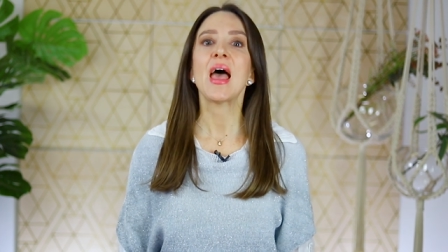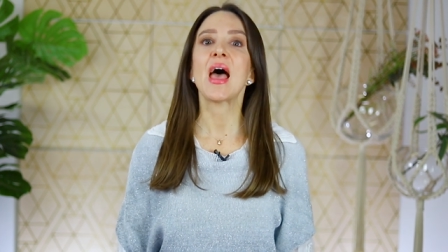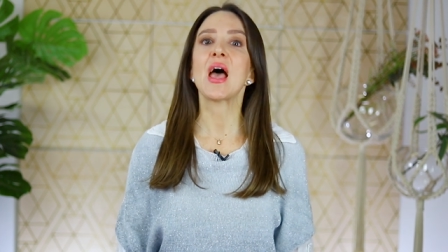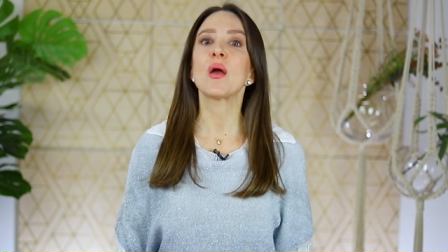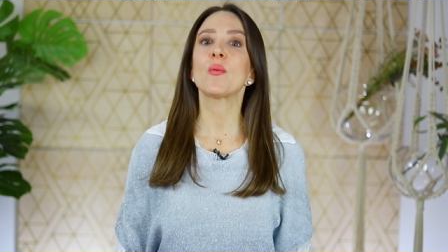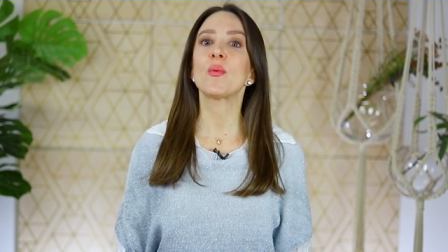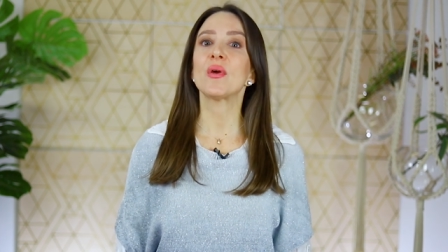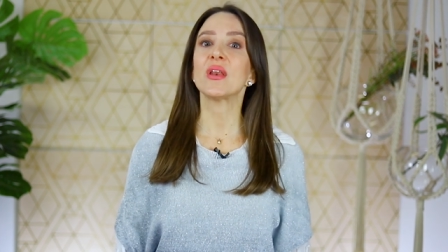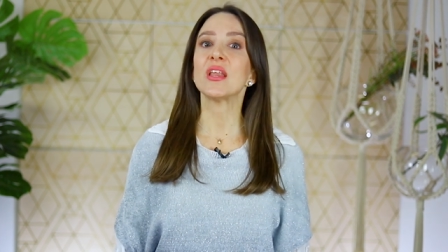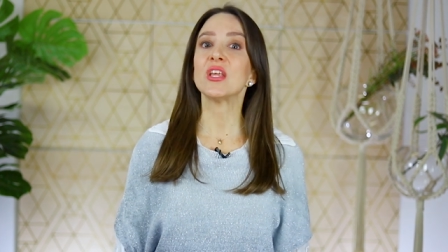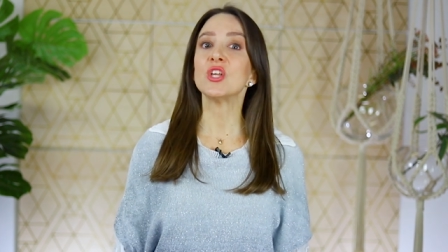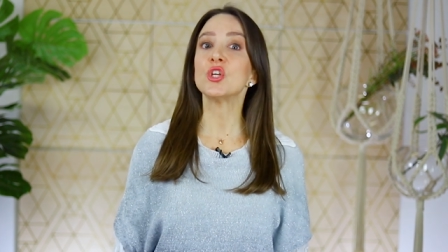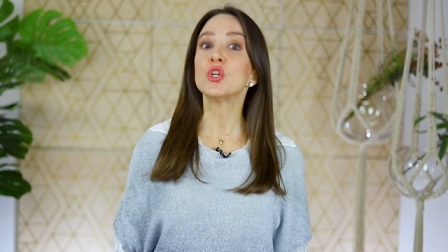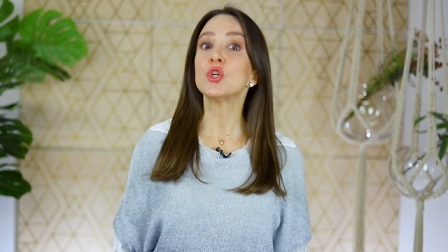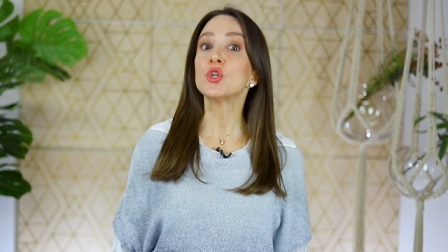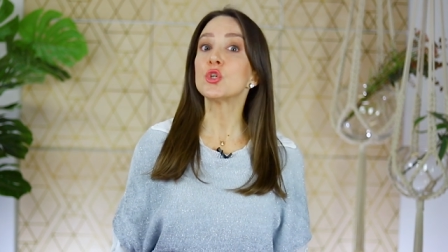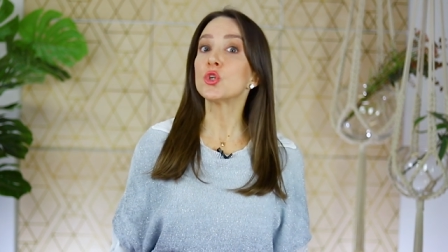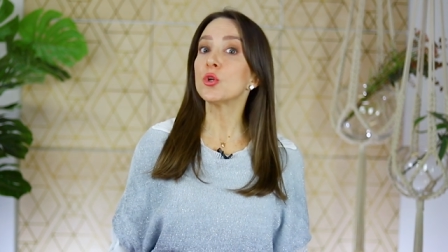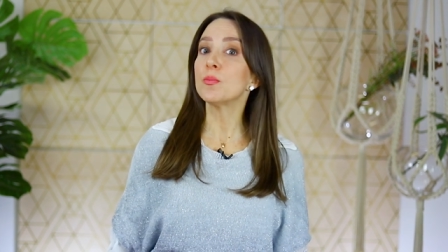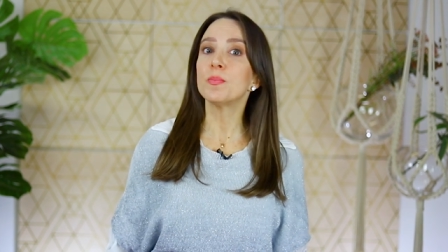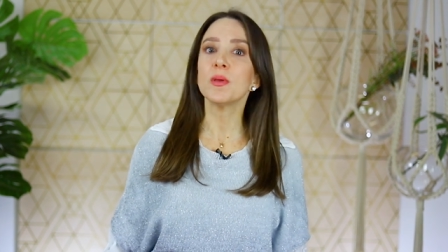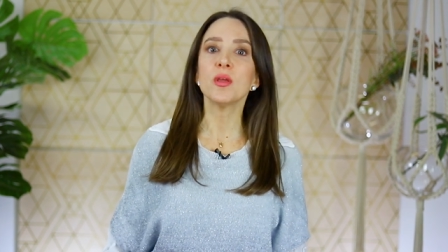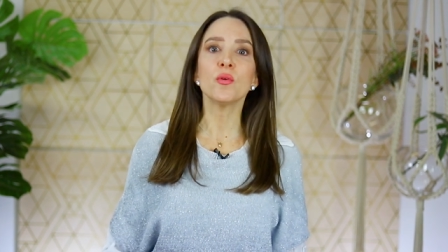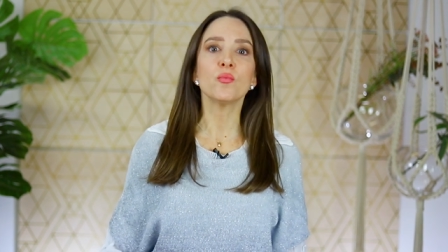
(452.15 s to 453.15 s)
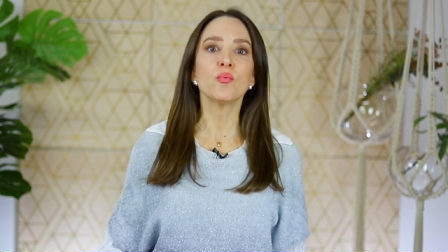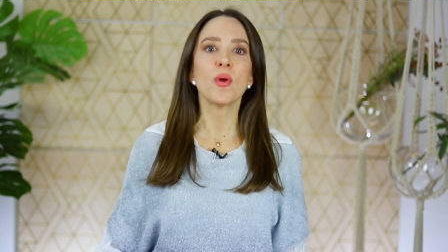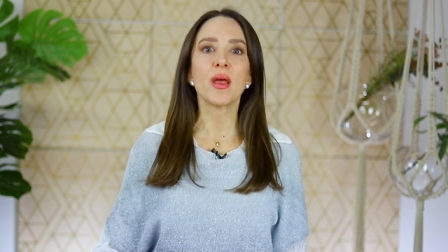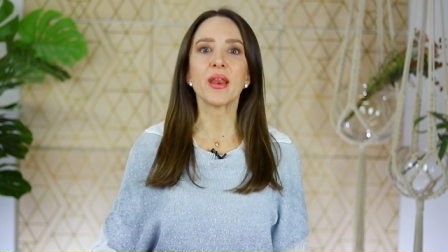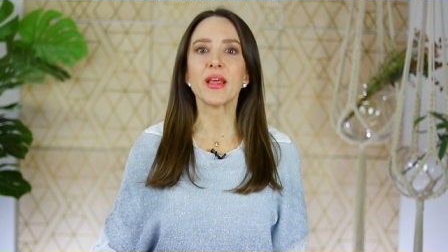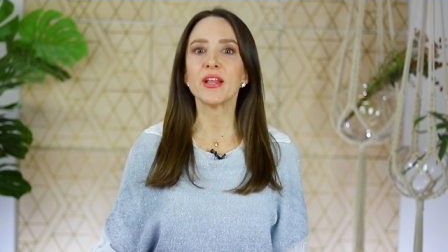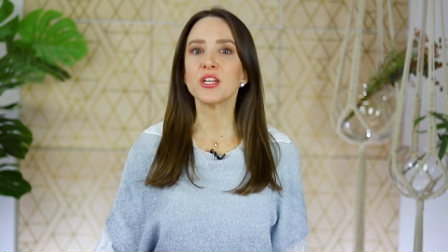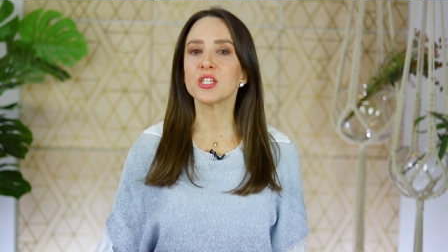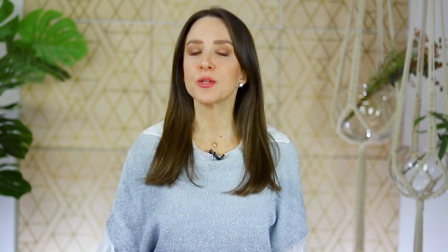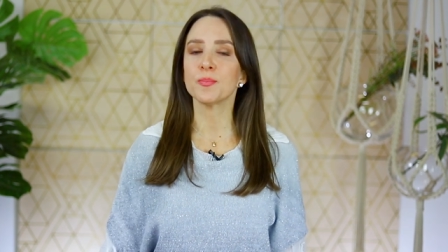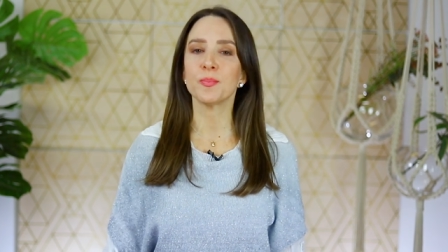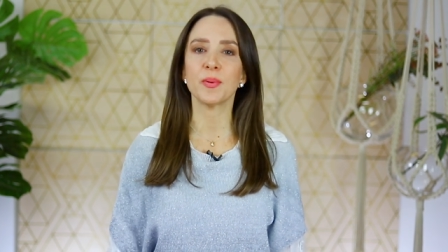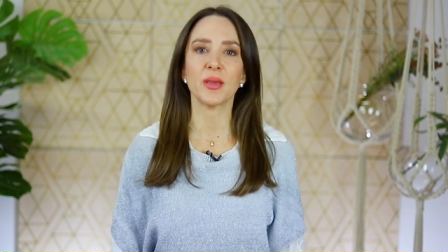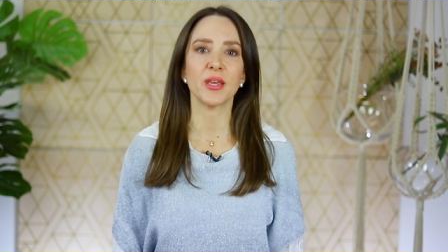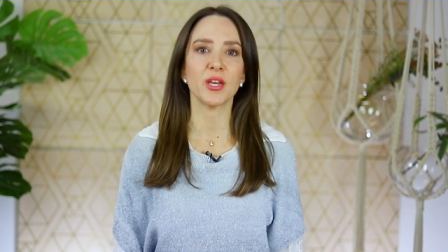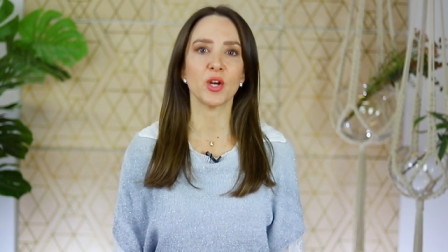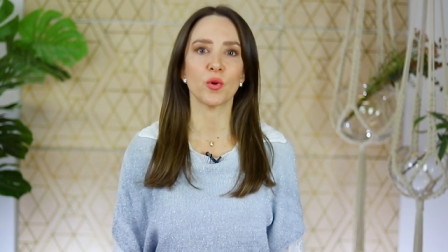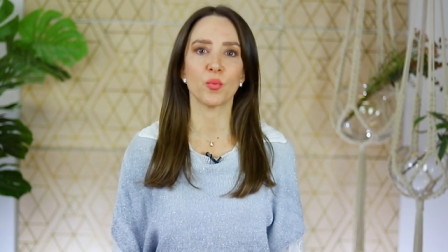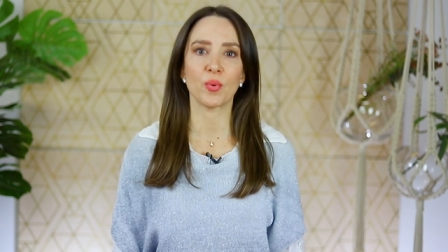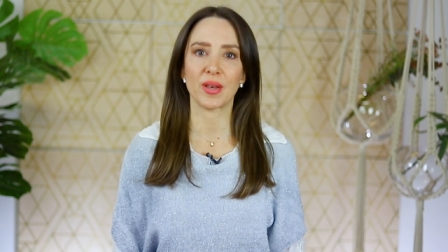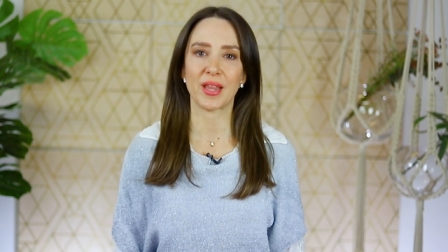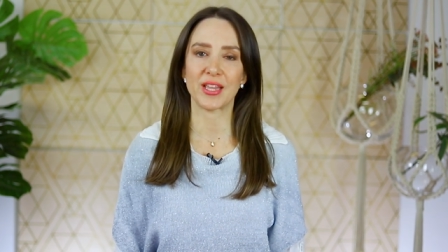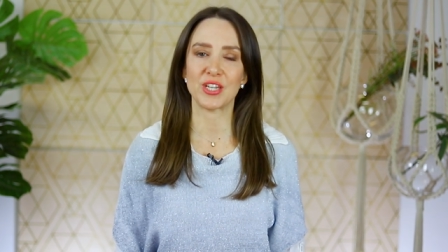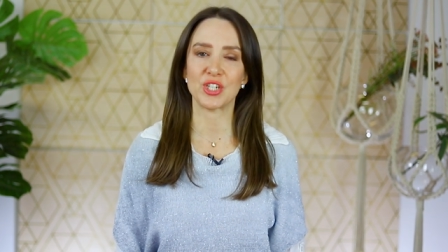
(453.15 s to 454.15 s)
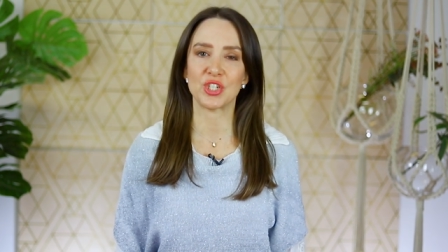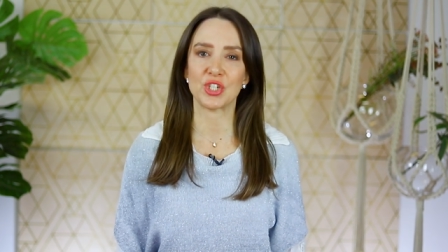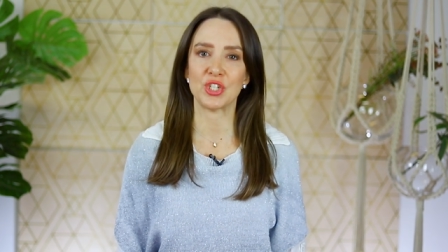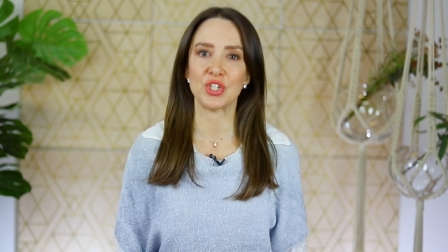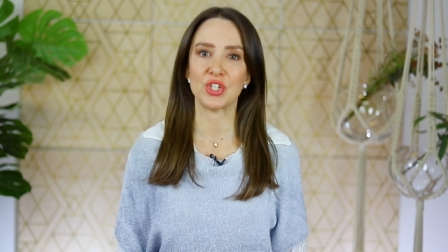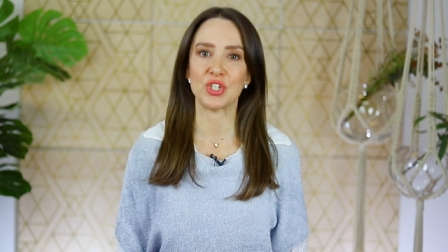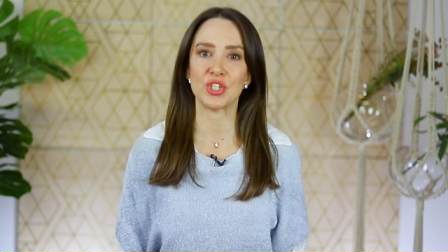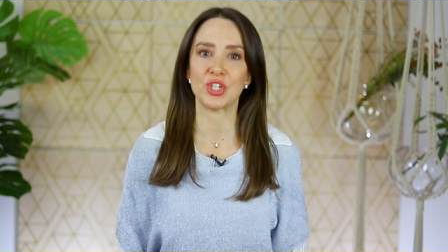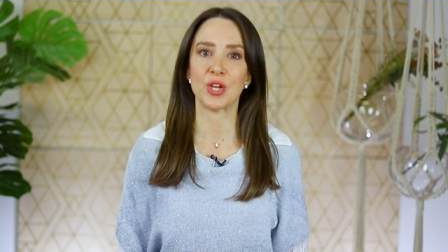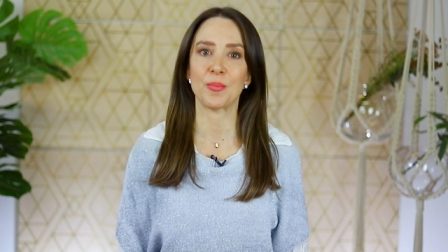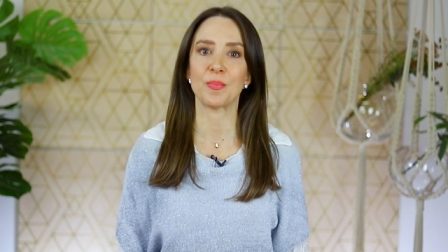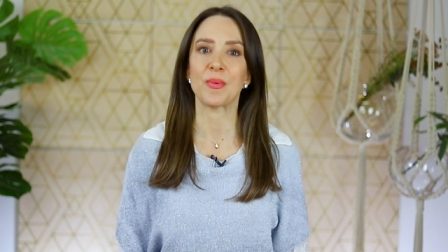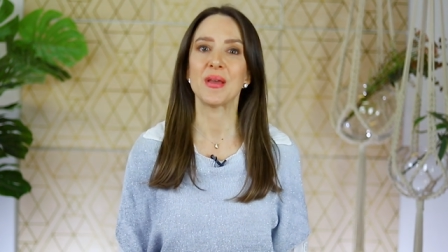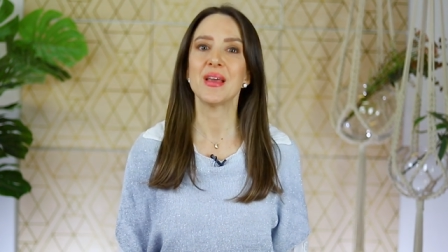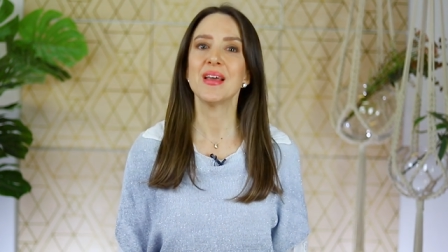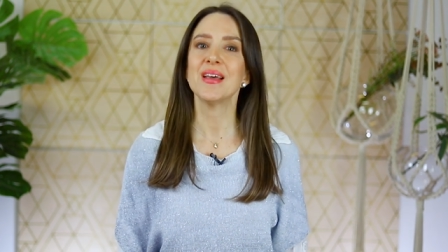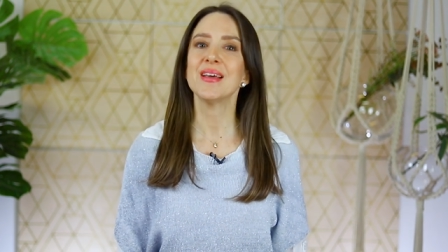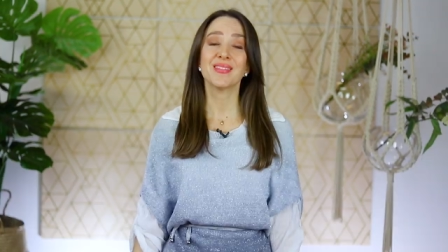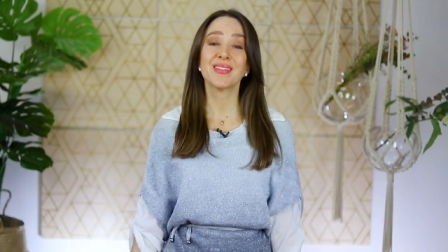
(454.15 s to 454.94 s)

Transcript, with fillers: and when he should be ready to be in a relationship.